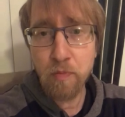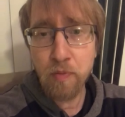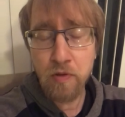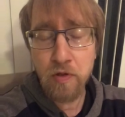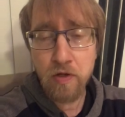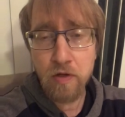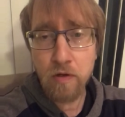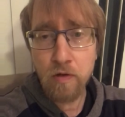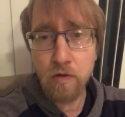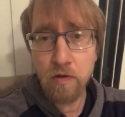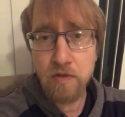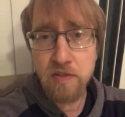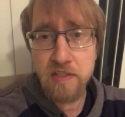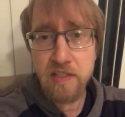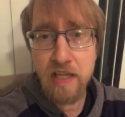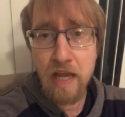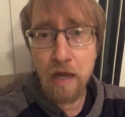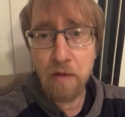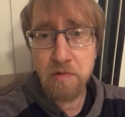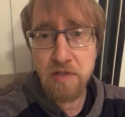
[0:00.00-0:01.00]
political
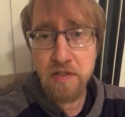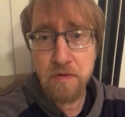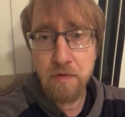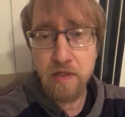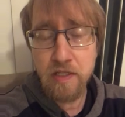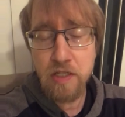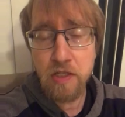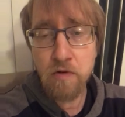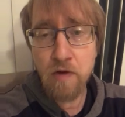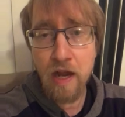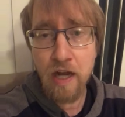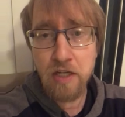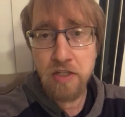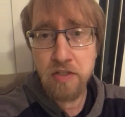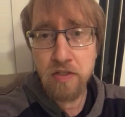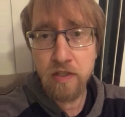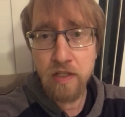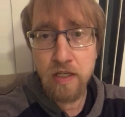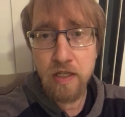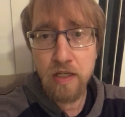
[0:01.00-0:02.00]
establishment to
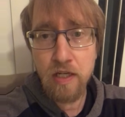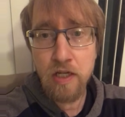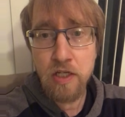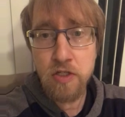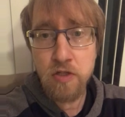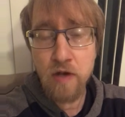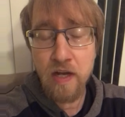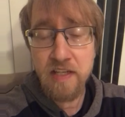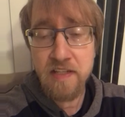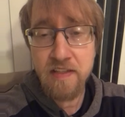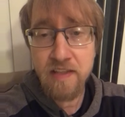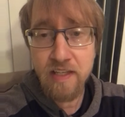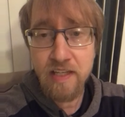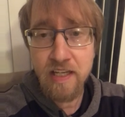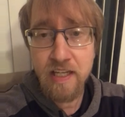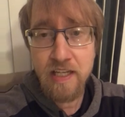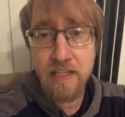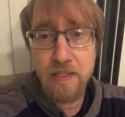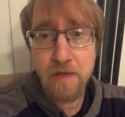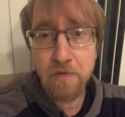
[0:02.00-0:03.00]
actually address the
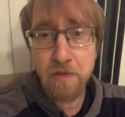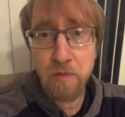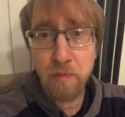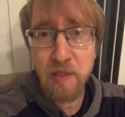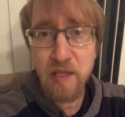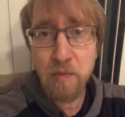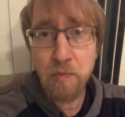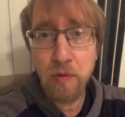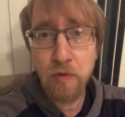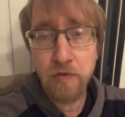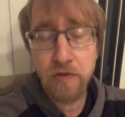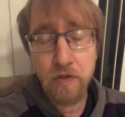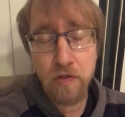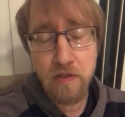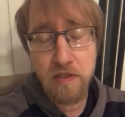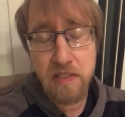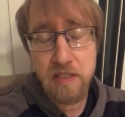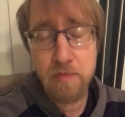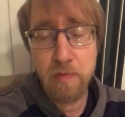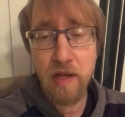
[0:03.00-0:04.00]
needs of the people
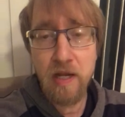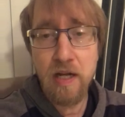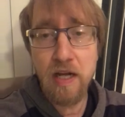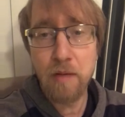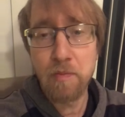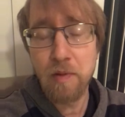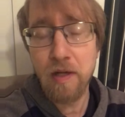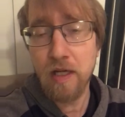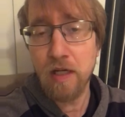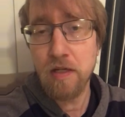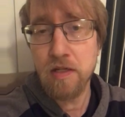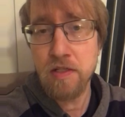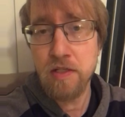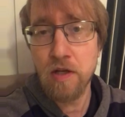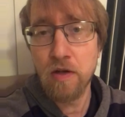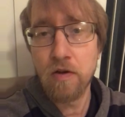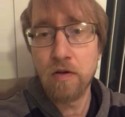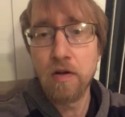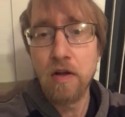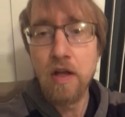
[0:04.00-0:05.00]
during this pandemic.
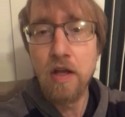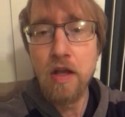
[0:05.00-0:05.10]
So